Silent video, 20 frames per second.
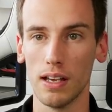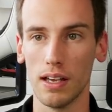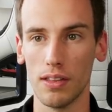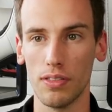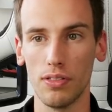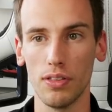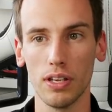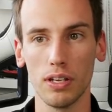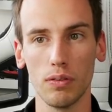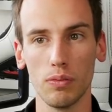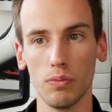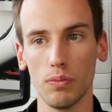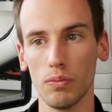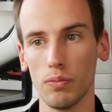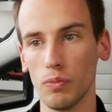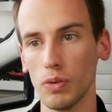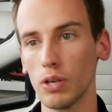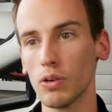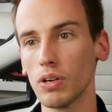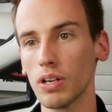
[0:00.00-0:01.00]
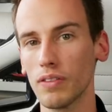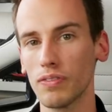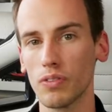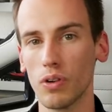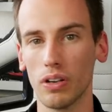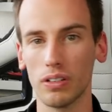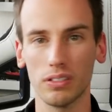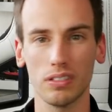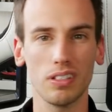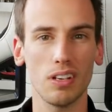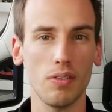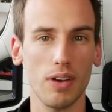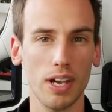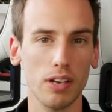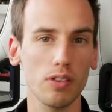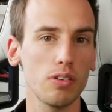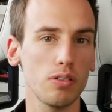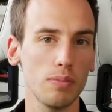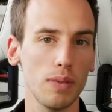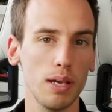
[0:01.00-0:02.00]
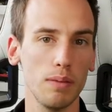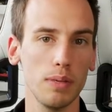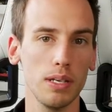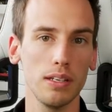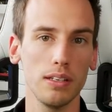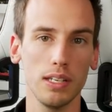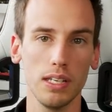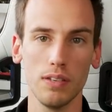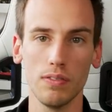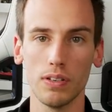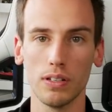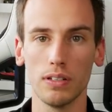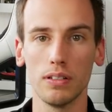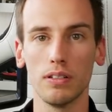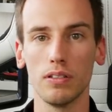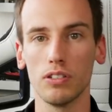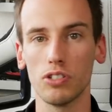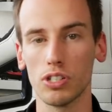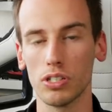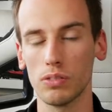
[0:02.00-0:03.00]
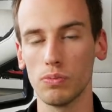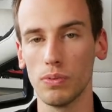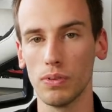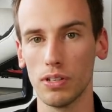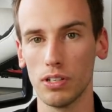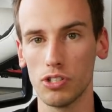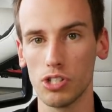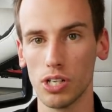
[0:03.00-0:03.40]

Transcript: I think we could have gotten the record maybe, even just with the